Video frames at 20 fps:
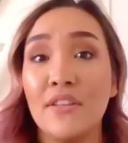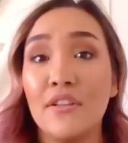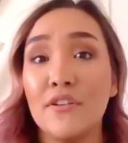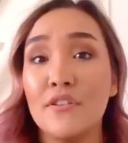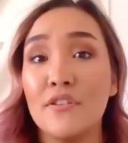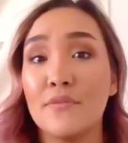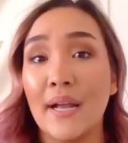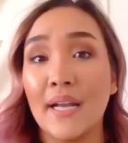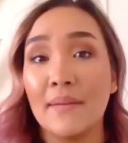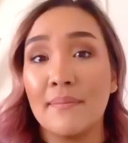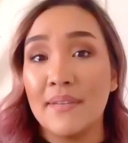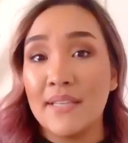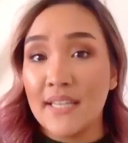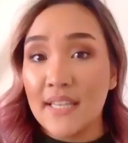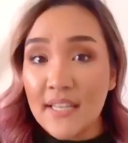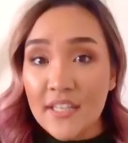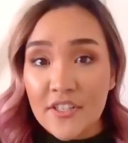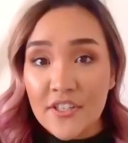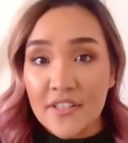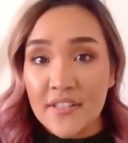those
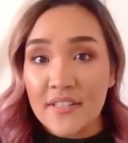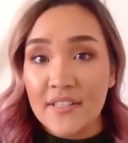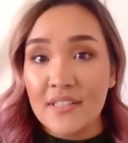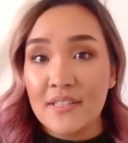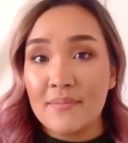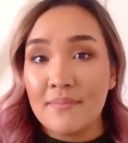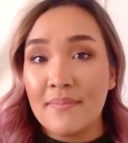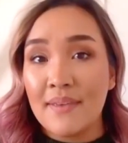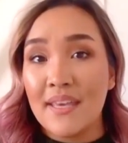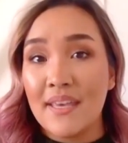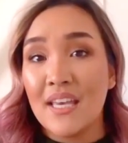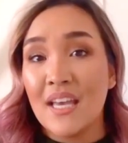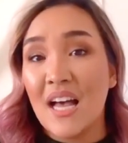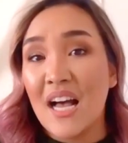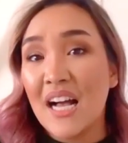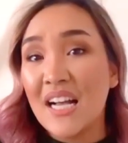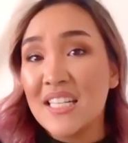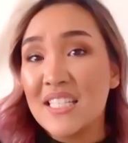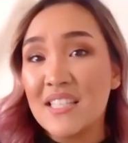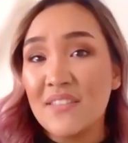recommendations make
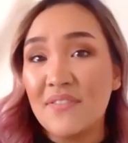us